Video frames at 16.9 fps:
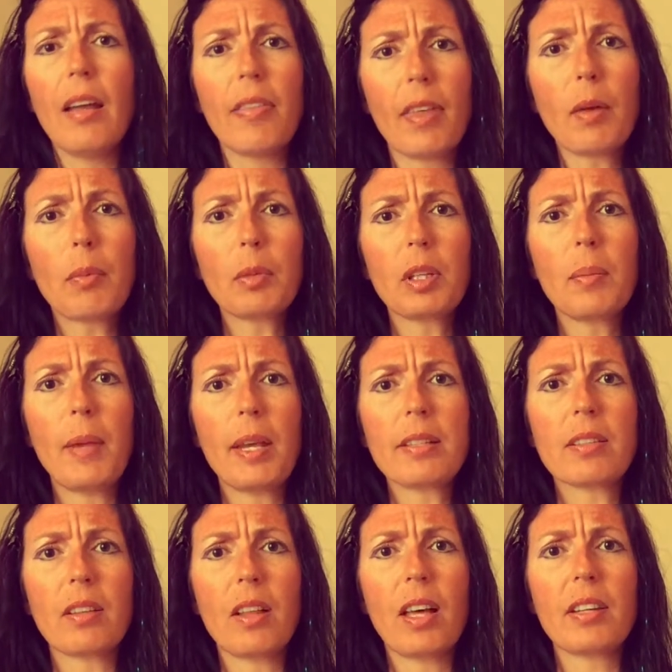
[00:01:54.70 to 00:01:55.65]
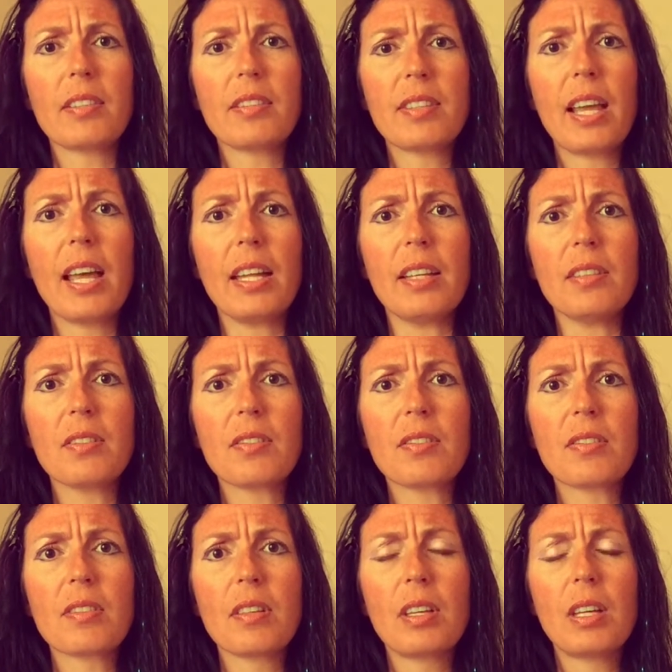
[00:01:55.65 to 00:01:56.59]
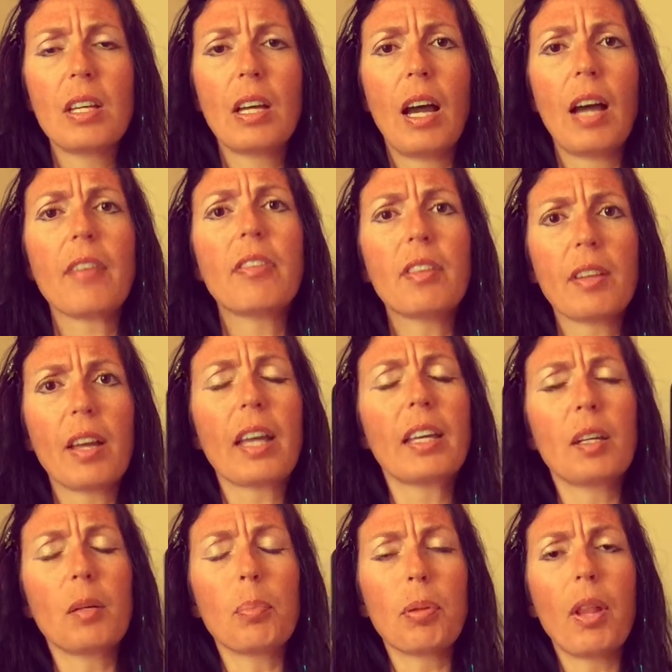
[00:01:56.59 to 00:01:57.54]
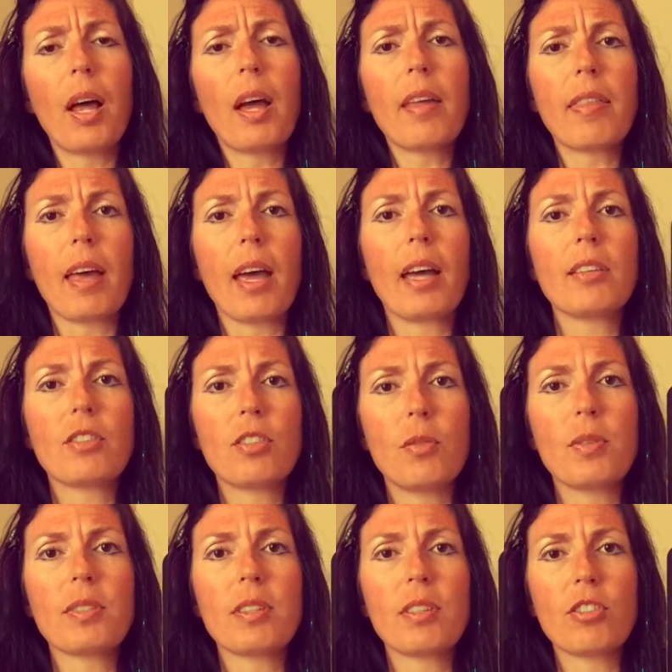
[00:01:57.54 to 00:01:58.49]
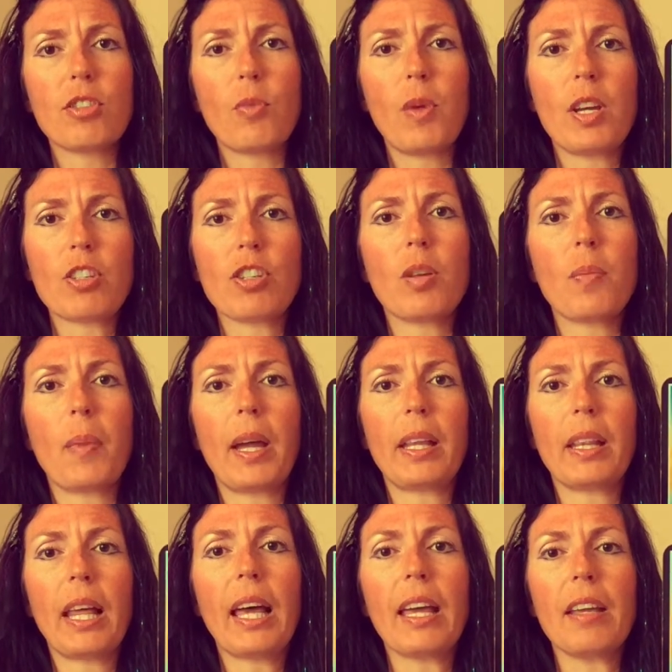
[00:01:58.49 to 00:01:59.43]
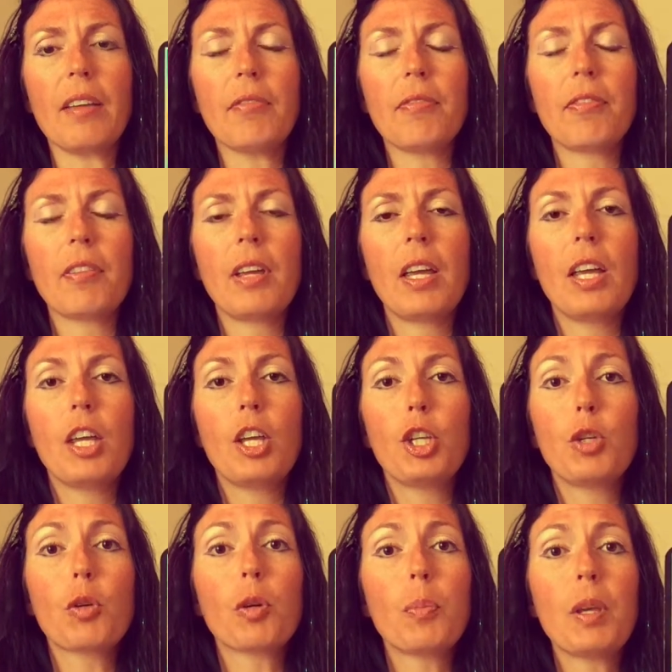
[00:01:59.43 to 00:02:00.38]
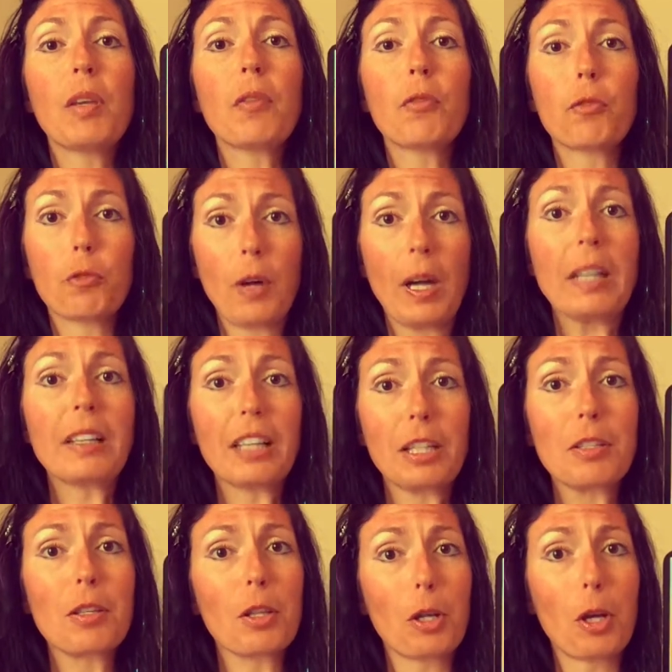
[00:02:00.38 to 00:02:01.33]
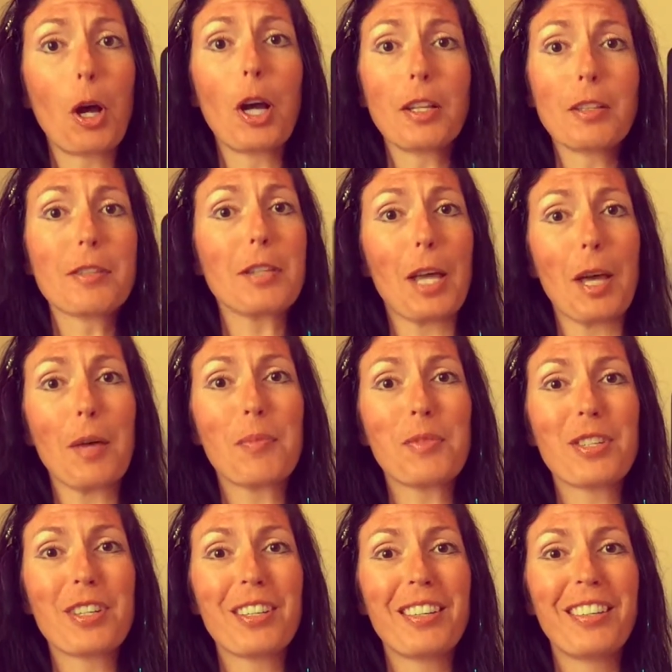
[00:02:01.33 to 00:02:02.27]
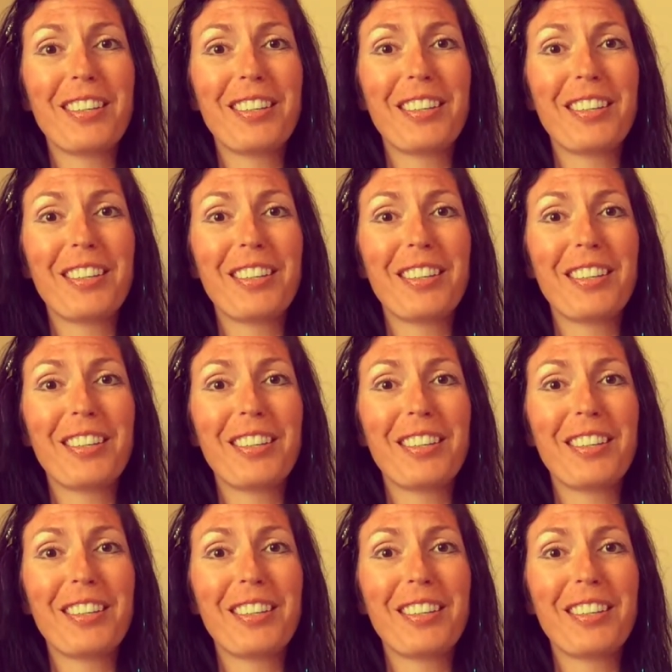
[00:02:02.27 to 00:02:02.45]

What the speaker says: that really makes a lot of sense. I think I can apply that to a situation in my life. You are being friendly to the concept